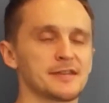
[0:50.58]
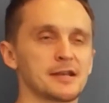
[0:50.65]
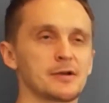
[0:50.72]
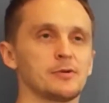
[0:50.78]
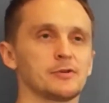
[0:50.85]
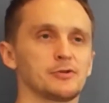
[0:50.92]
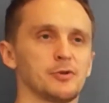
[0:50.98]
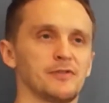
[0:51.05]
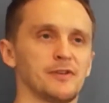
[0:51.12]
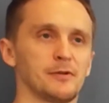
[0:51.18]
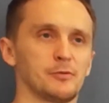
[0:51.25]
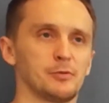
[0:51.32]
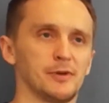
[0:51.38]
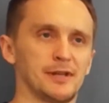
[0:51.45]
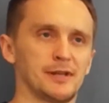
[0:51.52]
is a sequel to a
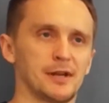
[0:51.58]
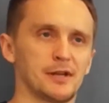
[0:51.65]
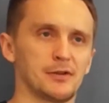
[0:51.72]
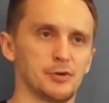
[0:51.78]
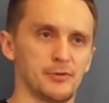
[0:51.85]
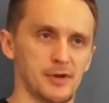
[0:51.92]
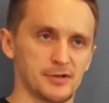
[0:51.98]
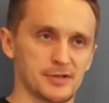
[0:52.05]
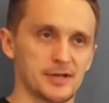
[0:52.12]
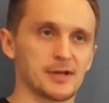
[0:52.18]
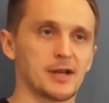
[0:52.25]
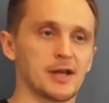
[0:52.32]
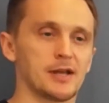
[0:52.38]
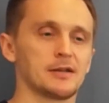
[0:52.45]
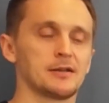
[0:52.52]
film we did in
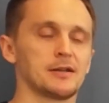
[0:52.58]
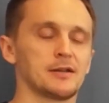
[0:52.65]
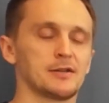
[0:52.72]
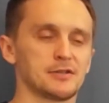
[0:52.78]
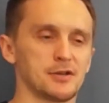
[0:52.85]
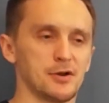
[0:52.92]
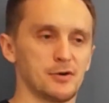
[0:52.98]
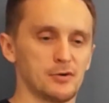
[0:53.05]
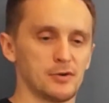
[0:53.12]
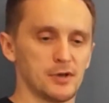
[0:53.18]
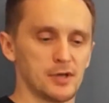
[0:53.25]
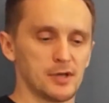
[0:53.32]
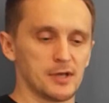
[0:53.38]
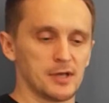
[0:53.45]
2009, Dead Snow.